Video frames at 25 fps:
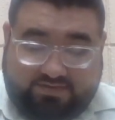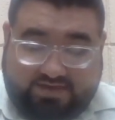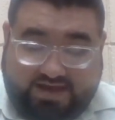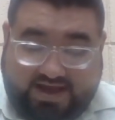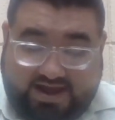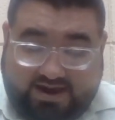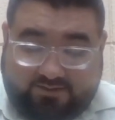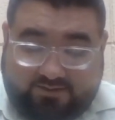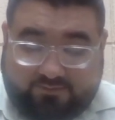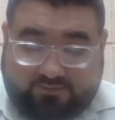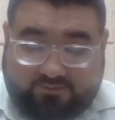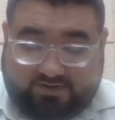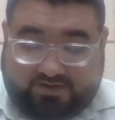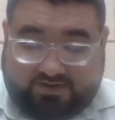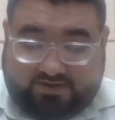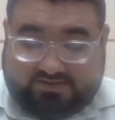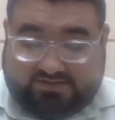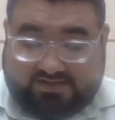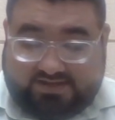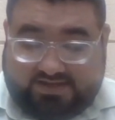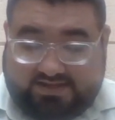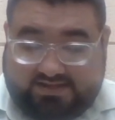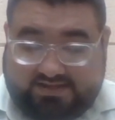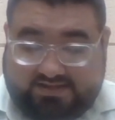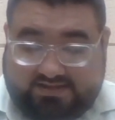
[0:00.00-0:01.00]
that works
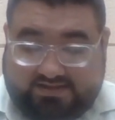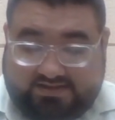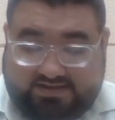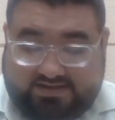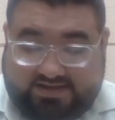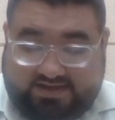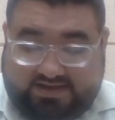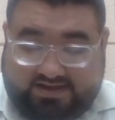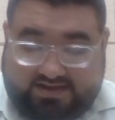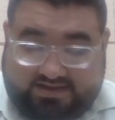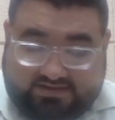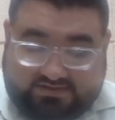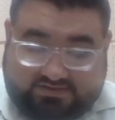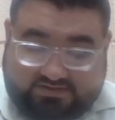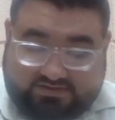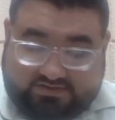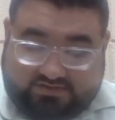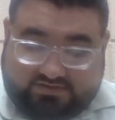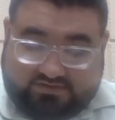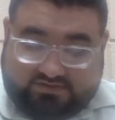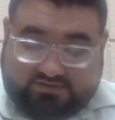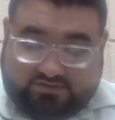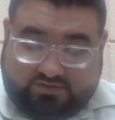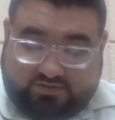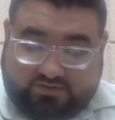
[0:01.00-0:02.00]
into the
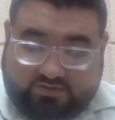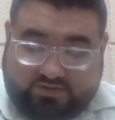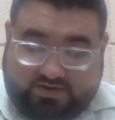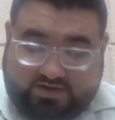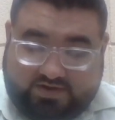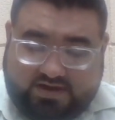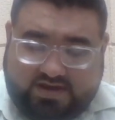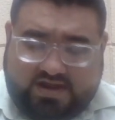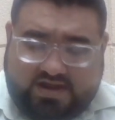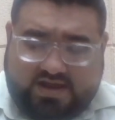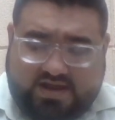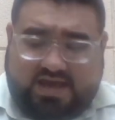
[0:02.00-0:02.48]
story.